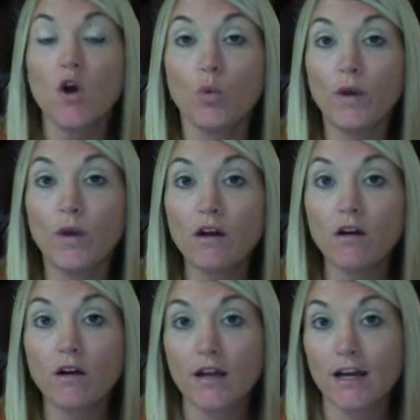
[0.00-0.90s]
We
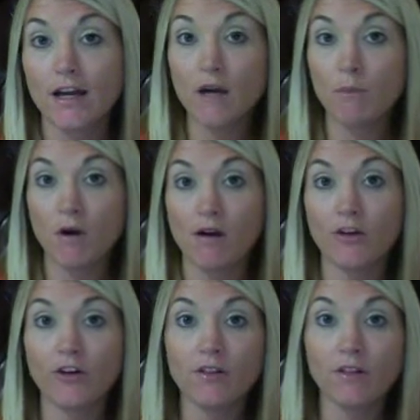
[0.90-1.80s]
are coming up on
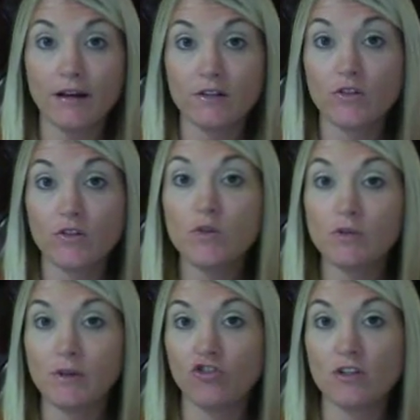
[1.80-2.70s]
our last two
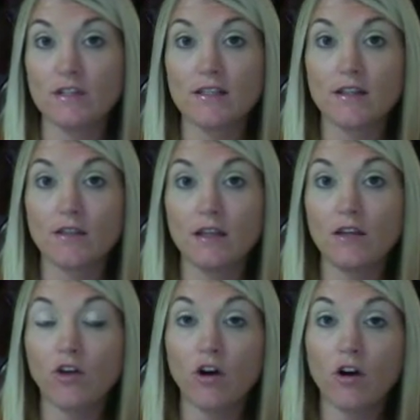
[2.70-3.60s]
speeches. These
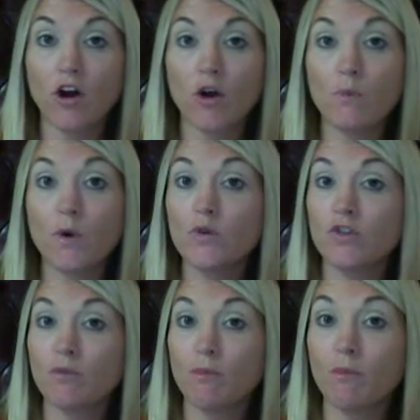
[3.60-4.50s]
are our
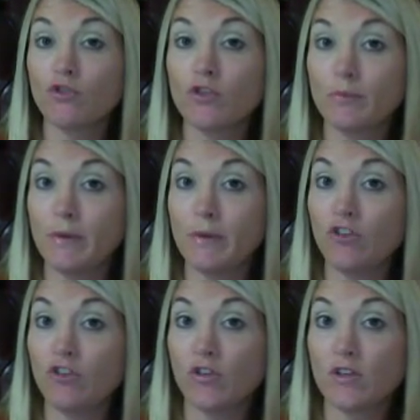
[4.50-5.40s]
most major
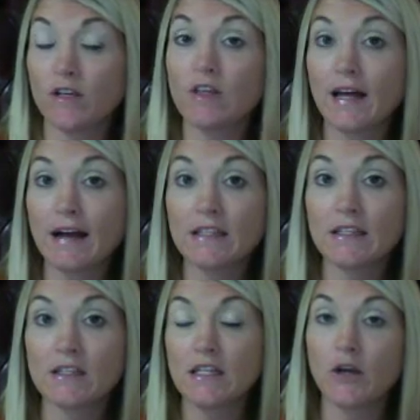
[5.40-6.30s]
speeches of the class
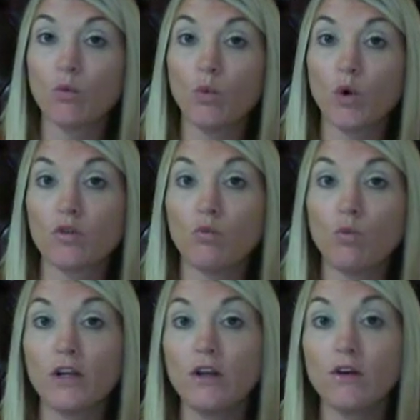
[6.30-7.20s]
as they are worth
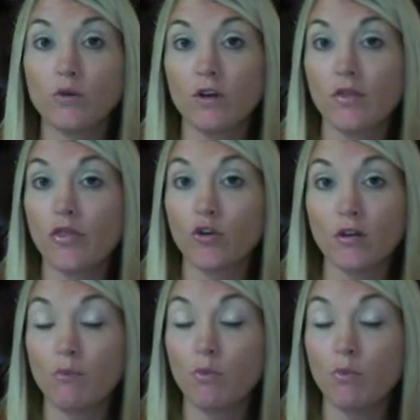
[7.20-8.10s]

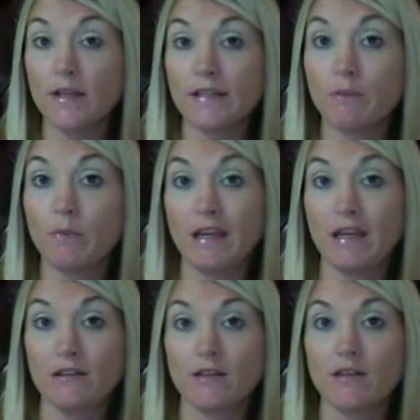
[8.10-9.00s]
130 points apiece.